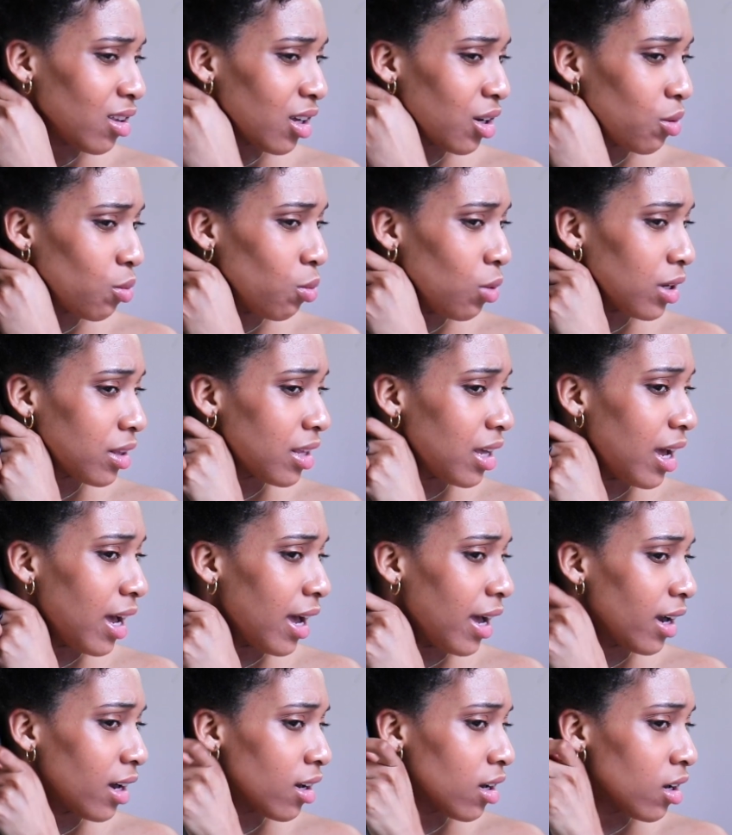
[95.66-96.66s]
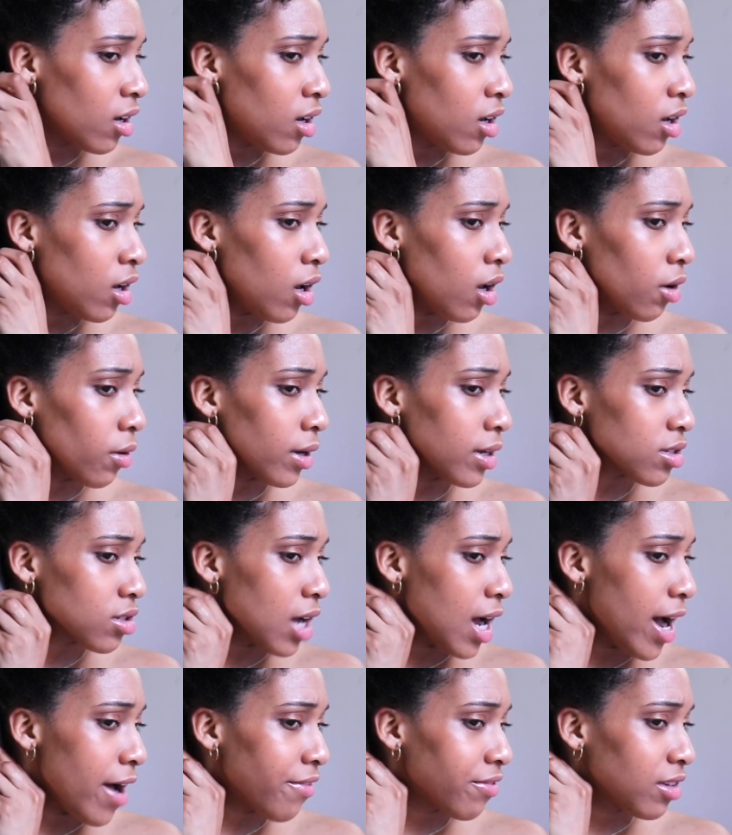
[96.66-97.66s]
Like what the heck? Okay,
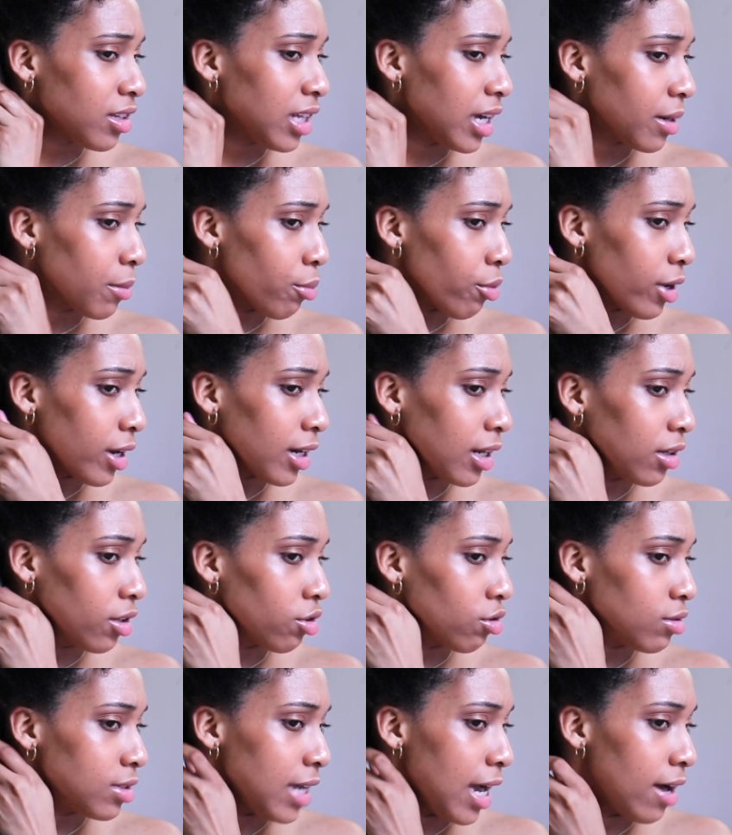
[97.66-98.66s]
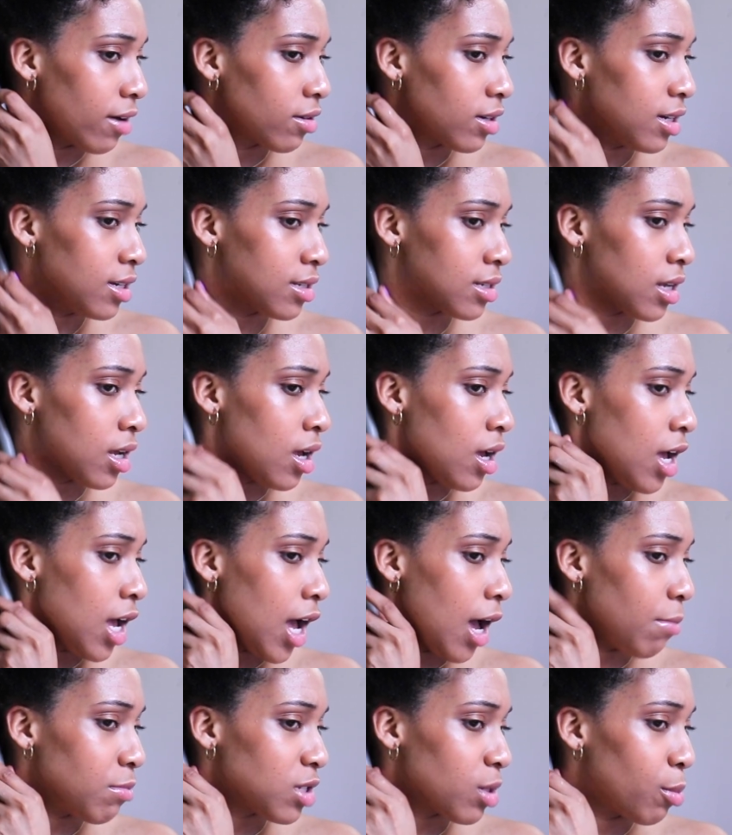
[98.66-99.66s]
so I have to like bring it a little down because
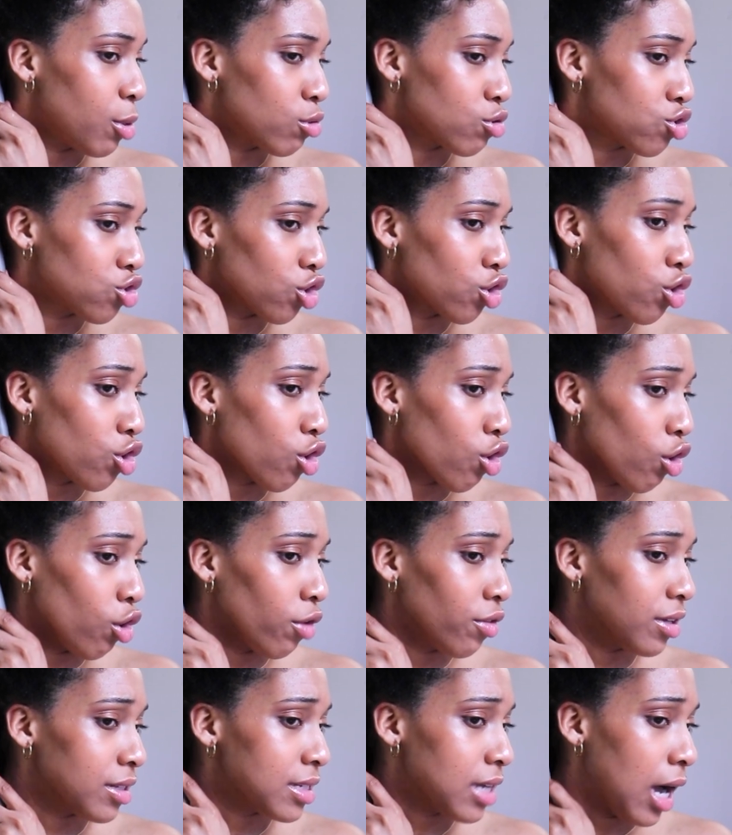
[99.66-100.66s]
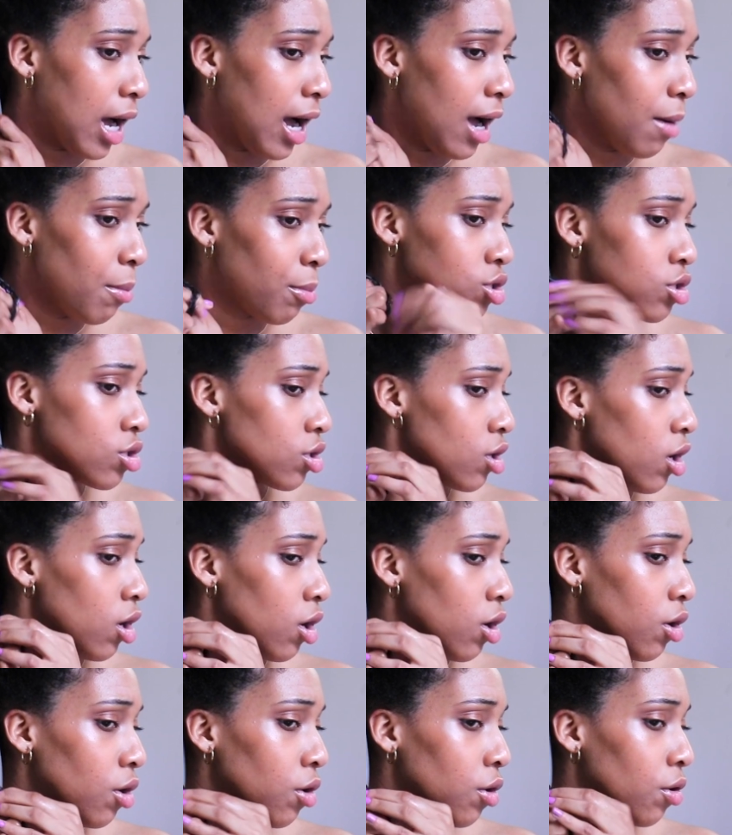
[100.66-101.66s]
I'm supposed to curl the top.
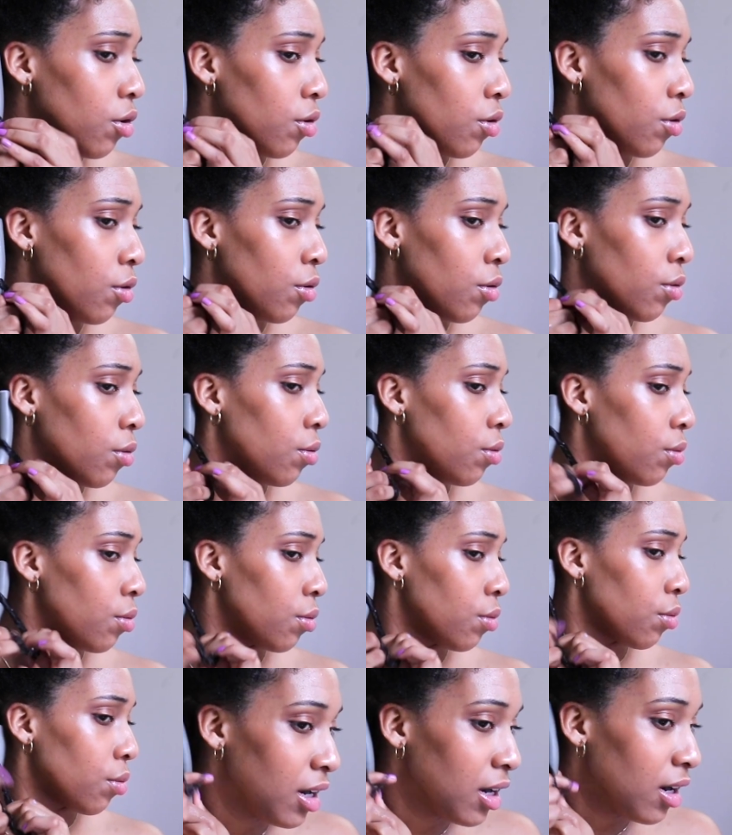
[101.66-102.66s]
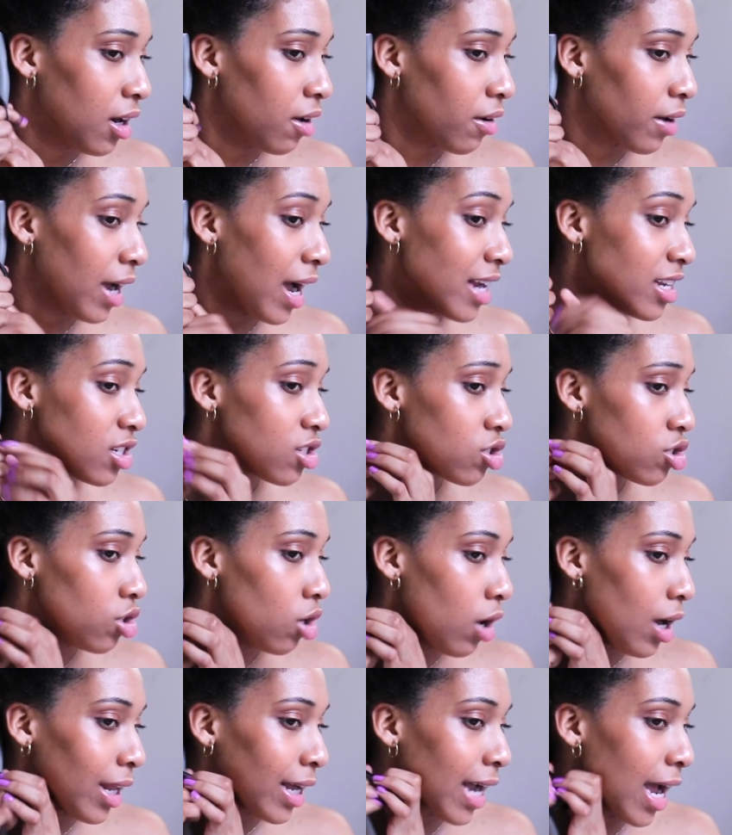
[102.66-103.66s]
So, okay, I just
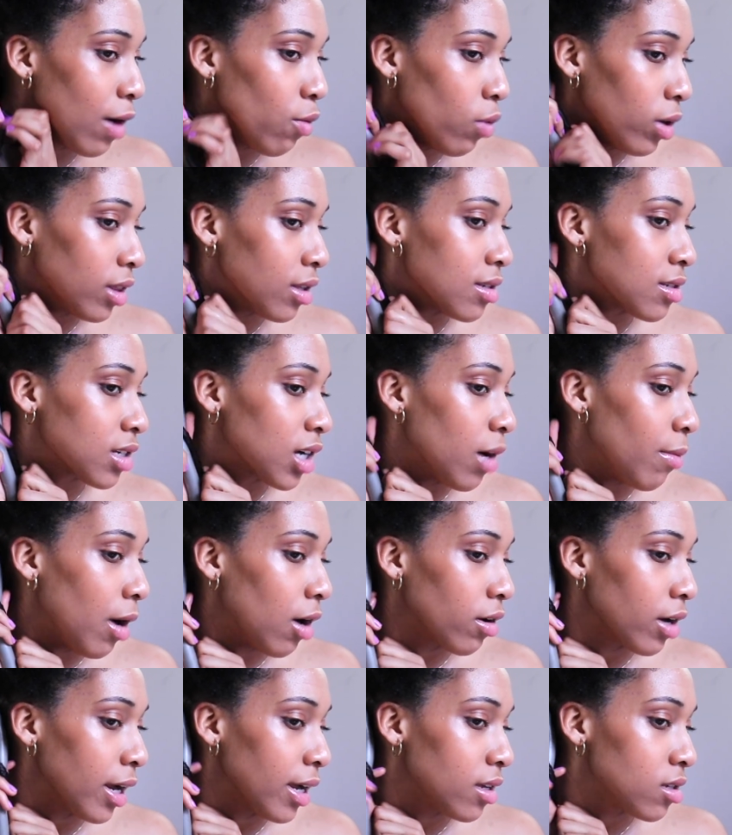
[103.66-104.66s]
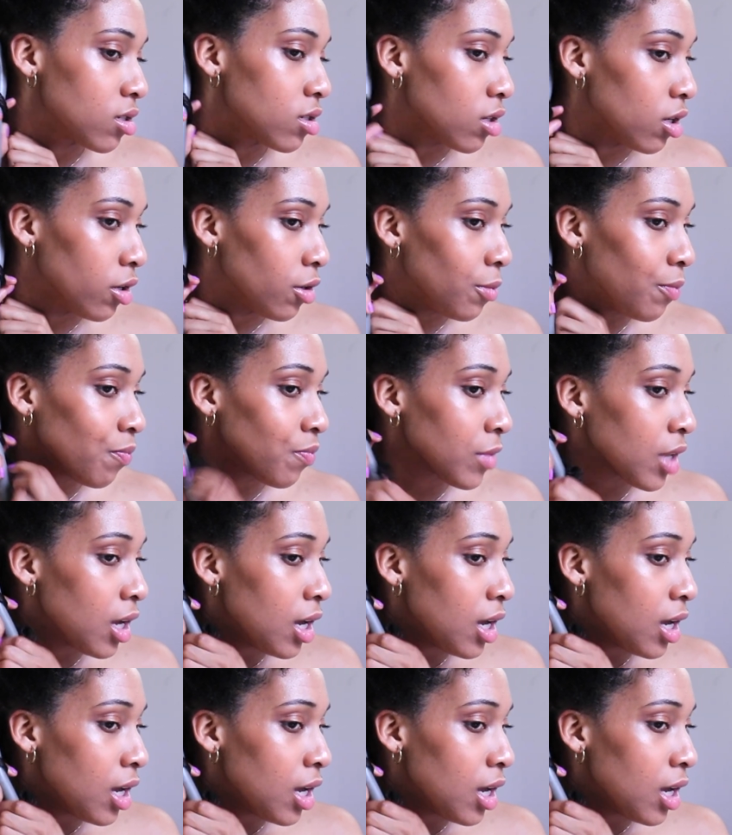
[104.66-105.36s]
don't, like I want this to come out nice, you know?